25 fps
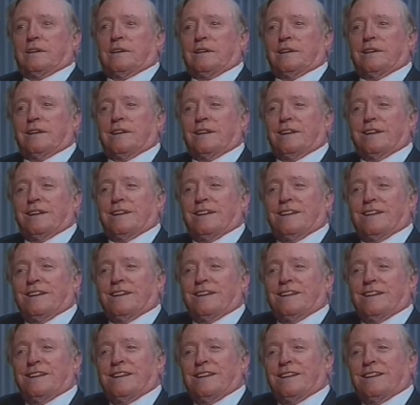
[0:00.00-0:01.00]
uh,
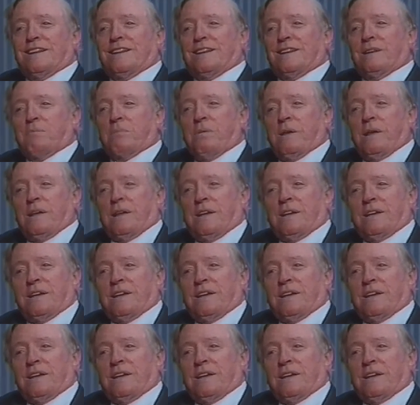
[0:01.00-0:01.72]
the pain.